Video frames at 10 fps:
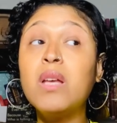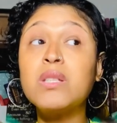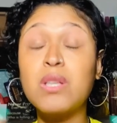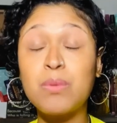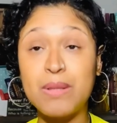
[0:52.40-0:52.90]

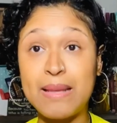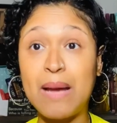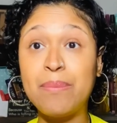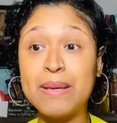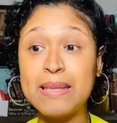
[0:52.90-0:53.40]
So with
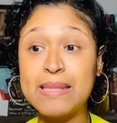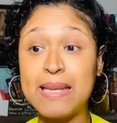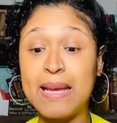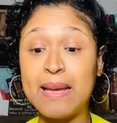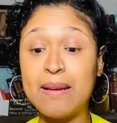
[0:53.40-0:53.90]
that being
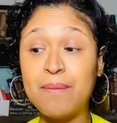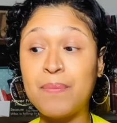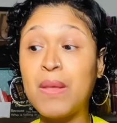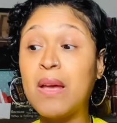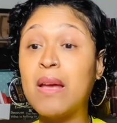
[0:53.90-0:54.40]
said,
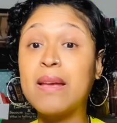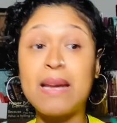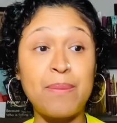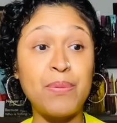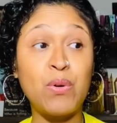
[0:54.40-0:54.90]

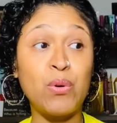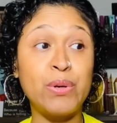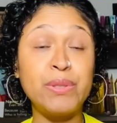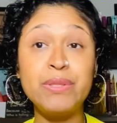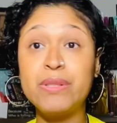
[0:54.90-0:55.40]

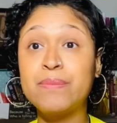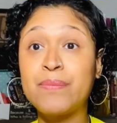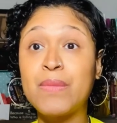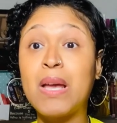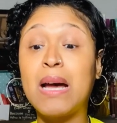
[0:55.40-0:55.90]
Capricorns,
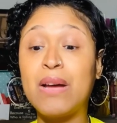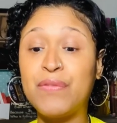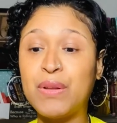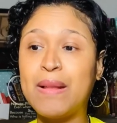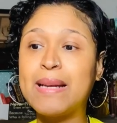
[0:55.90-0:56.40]
I
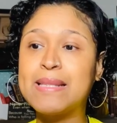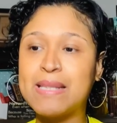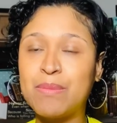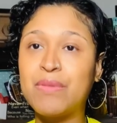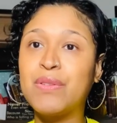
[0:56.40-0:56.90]
feel like
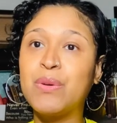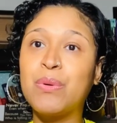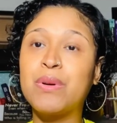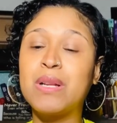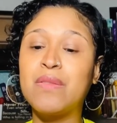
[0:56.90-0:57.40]
some of you
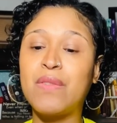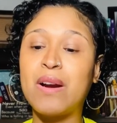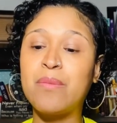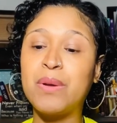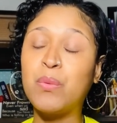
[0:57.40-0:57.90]
are in an
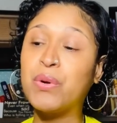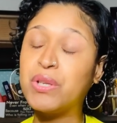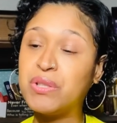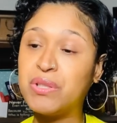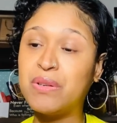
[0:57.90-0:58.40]
environment where
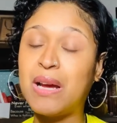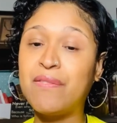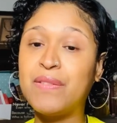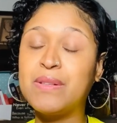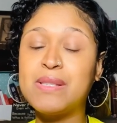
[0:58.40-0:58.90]
you do not
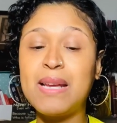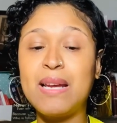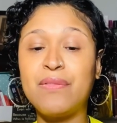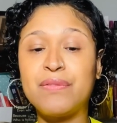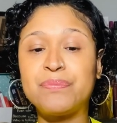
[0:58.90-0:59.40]
feel
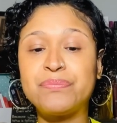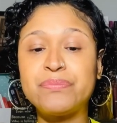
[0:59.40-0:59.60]
safe.